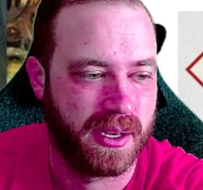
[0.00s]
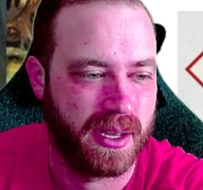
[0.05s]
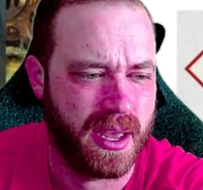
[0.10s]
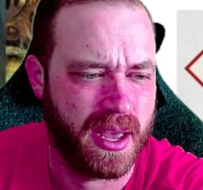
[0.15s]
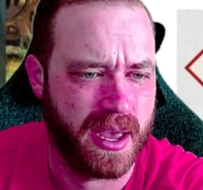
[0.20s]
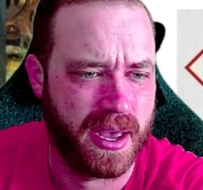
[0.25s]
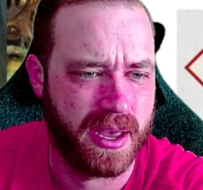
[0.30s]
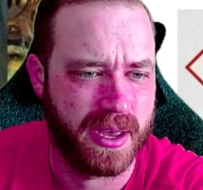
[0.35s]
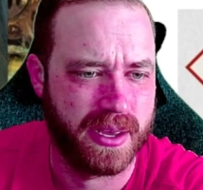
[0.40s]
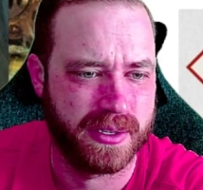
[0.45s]

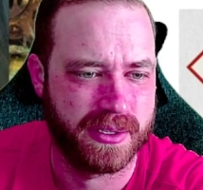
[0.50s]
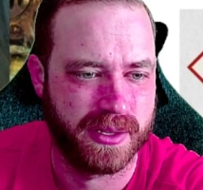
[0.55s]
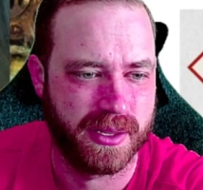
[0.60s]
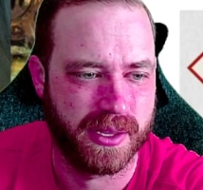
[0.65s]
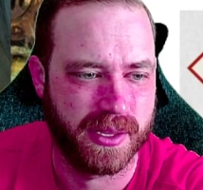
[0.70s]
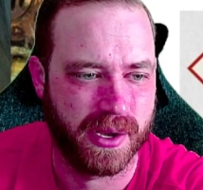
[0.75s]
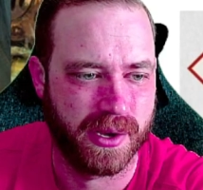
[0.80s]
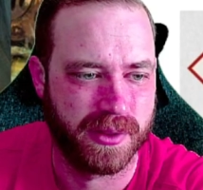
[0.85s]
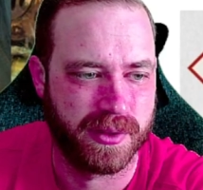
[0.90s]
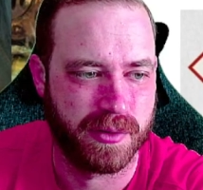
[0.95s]
and
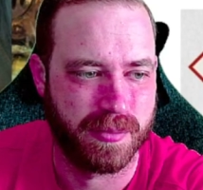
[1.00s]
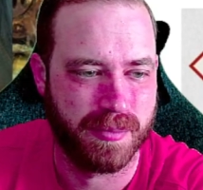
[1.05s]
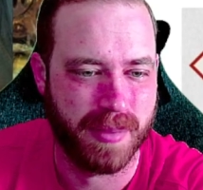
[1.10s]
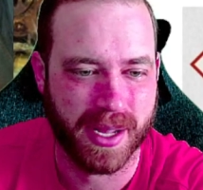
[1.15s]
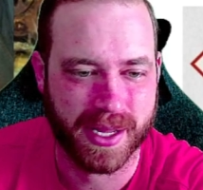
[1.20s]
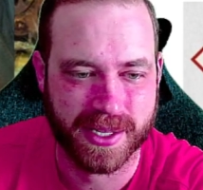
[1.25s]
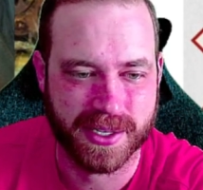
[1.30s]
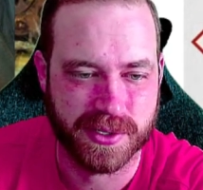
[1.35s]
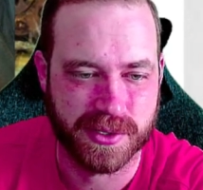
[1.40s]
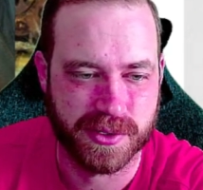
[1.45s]
the other
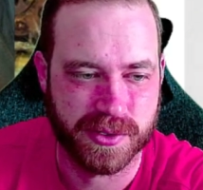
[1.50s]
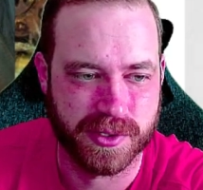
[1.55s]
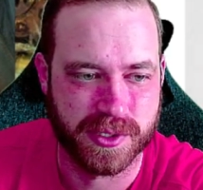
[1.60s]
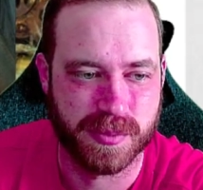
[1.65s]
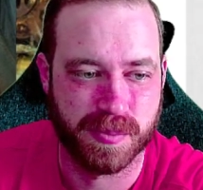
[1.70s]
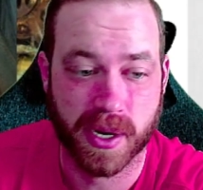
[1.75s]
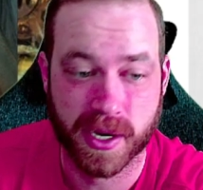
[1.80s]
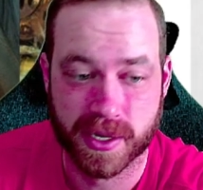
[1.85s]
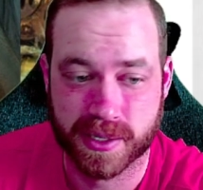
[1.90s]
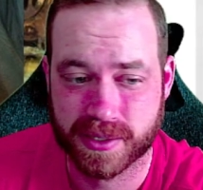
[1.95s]
melee dudes,
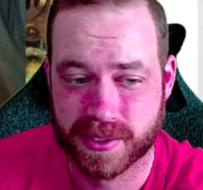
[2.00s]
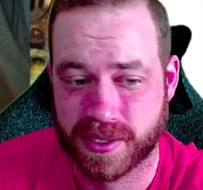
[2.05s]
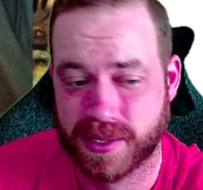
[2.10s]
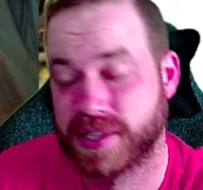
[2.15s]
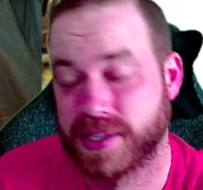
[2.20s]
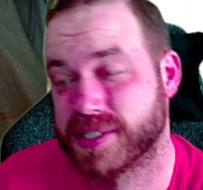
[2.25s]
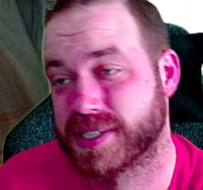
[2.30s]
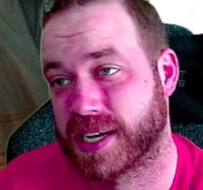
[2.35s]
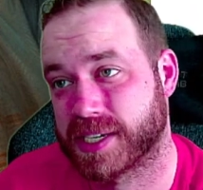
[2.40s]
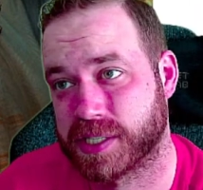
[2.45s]
but this
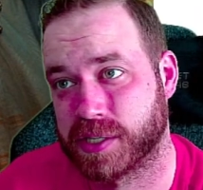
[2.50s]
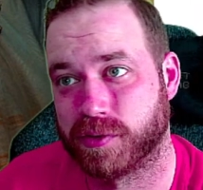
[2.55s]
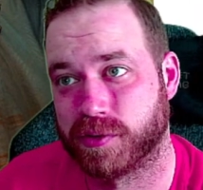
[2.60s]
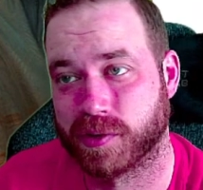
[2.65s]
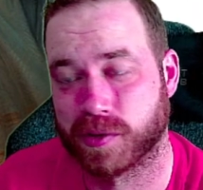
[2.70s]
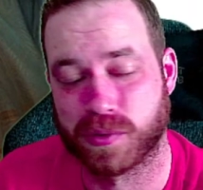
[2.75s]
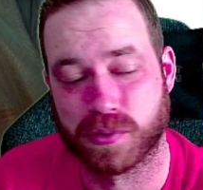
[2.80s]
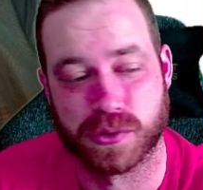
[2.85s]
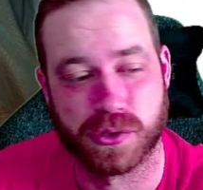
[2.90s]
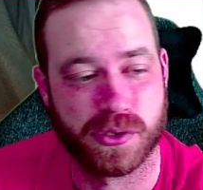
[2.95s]
is actually a really
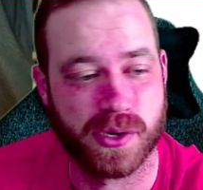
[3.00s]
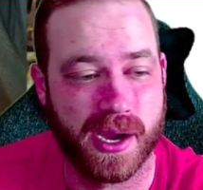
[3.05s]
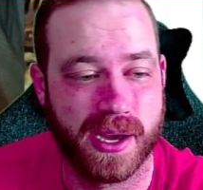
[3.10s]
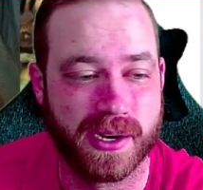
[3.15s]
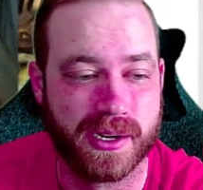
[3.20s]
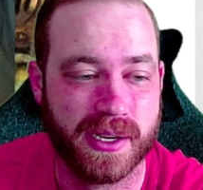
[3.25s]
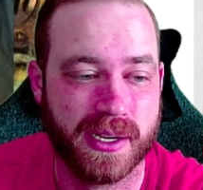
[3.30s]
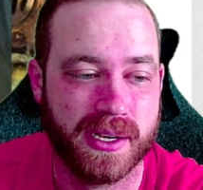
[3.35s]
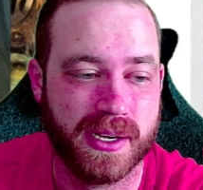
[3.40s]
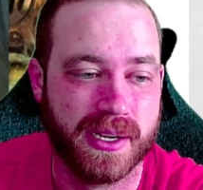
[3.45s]
cool strat.